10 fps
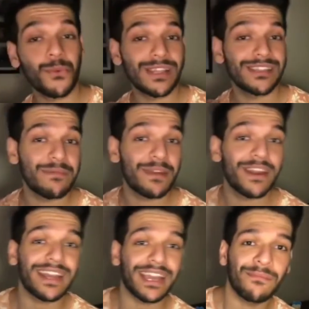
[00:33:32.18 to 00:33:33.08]
one step at
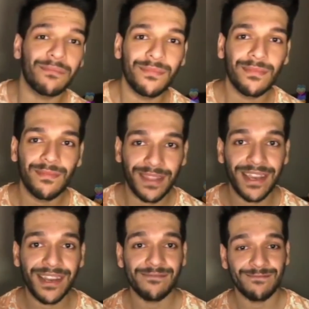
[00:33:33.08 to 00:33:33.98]
a time.
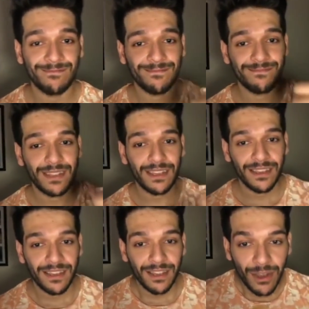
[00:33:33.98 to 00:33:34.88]
Yeah.
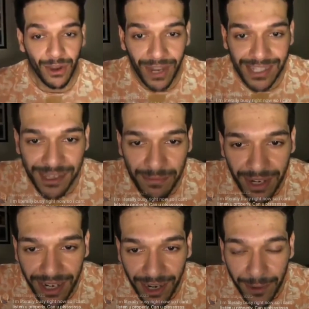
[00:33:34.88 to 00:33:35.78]
Awesome.
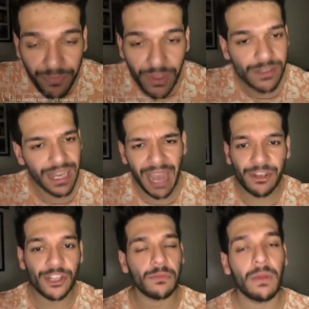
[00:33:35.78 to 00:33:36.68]

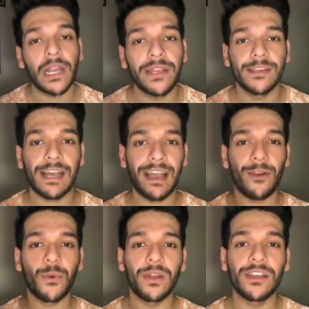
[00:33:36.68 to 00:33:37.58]
I'm a digital marketer. I
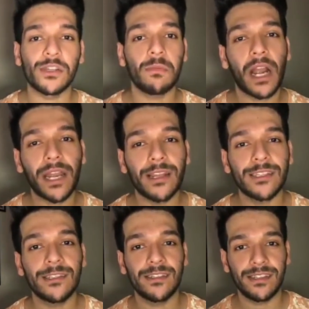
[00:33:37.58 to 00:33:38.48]
own a digital marketing
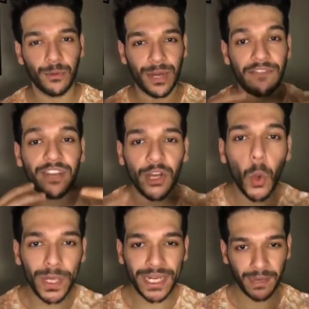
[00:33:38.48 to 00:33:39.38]
consultancy. What I've done
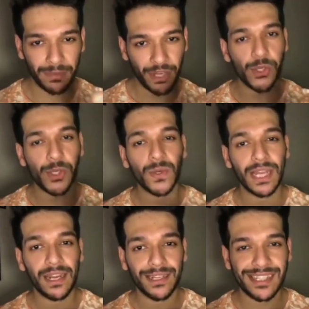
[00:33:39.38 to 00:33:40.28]
over time, and you should know
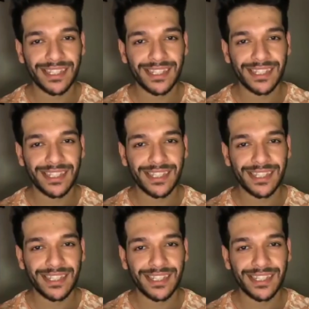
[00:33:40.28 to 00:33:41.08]
that, is I've actually